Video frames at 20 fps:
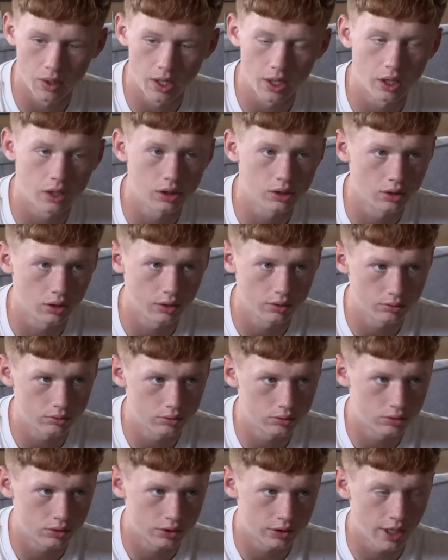way I could, like,
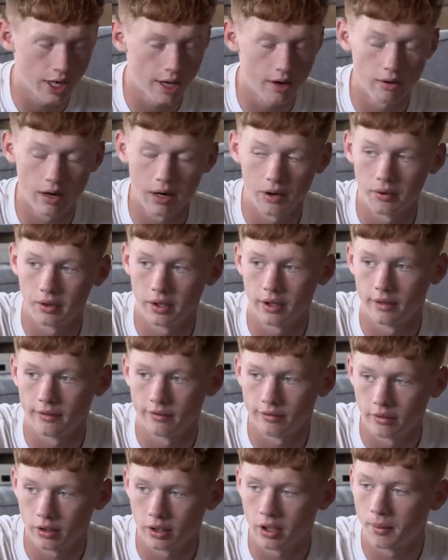stay around here
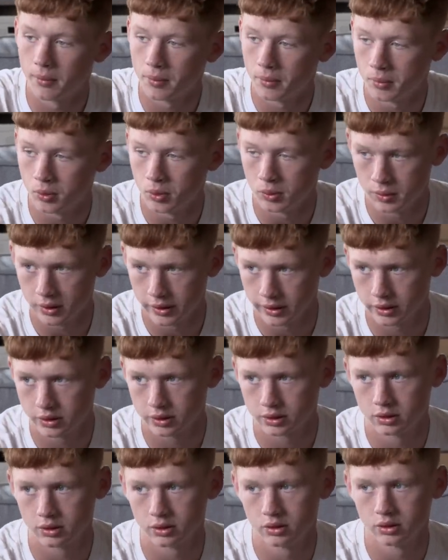for a couple more weeks?